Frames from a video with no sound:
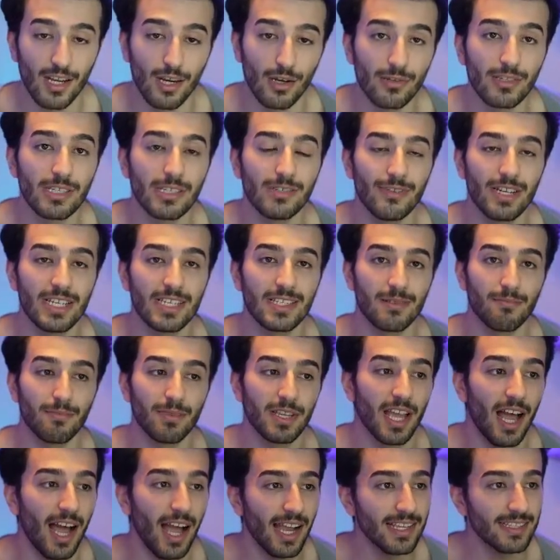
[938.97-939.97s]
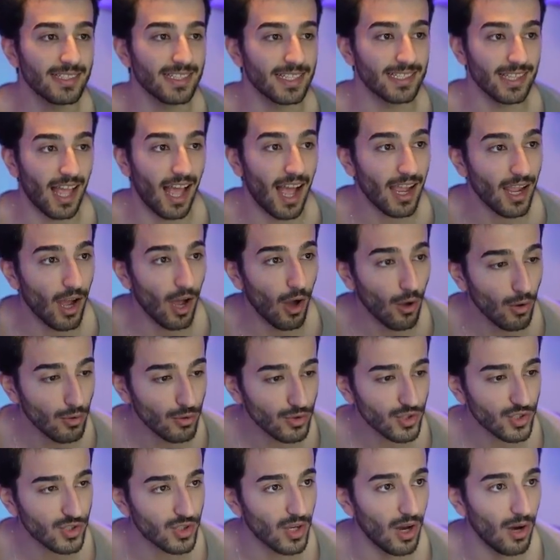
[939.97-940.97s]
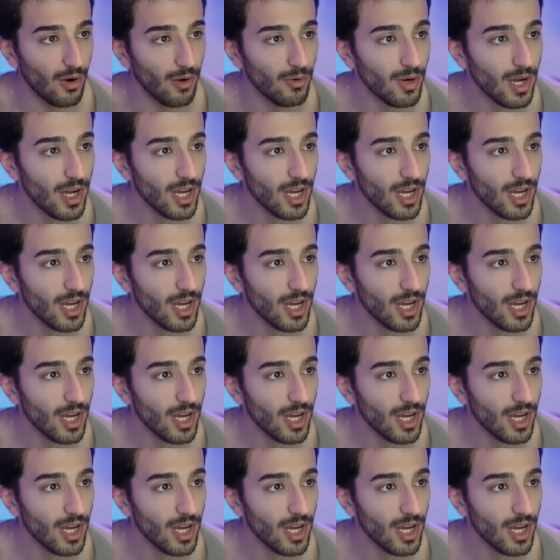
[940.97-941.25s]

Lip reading: only reason behind it. I also